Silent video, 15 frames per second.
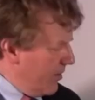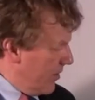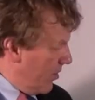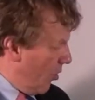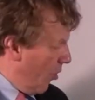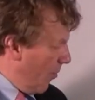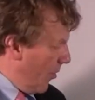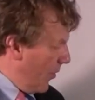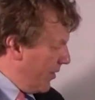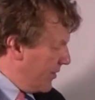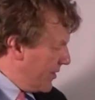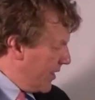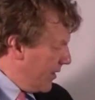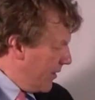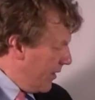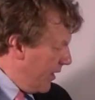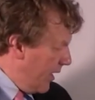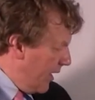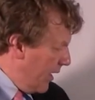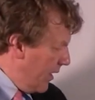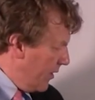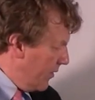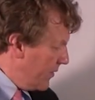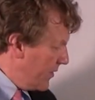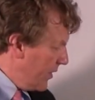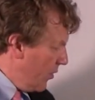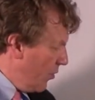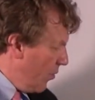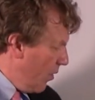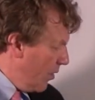Homo in
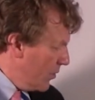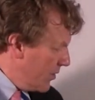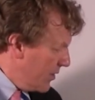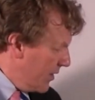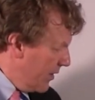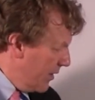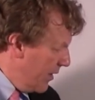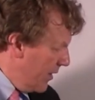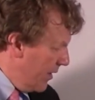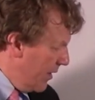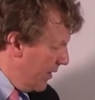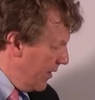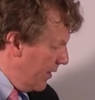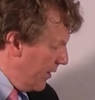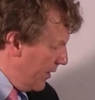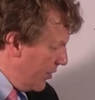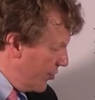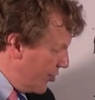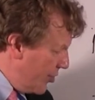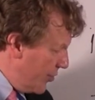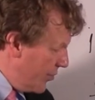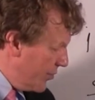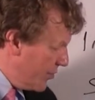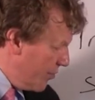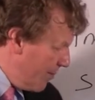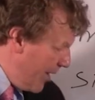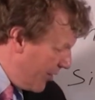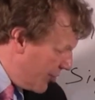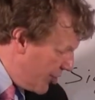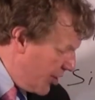single quotes is used to
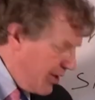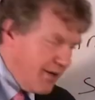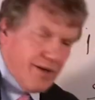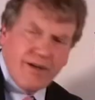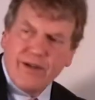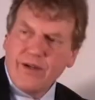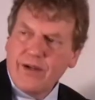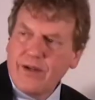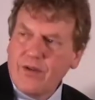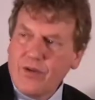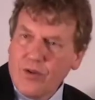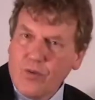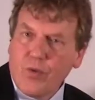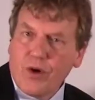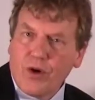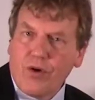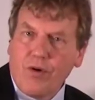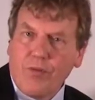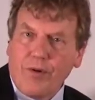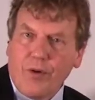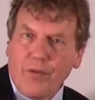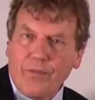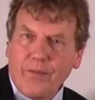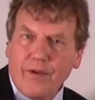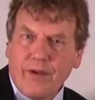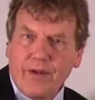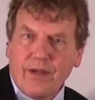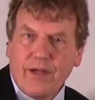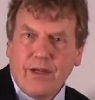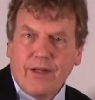mention the word homo,
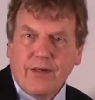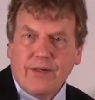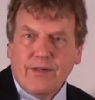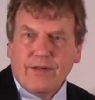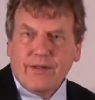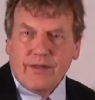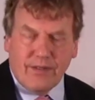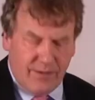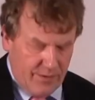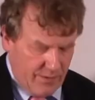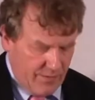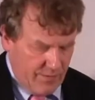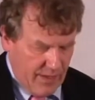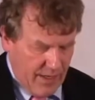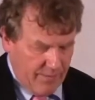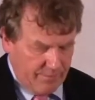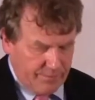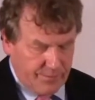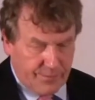right?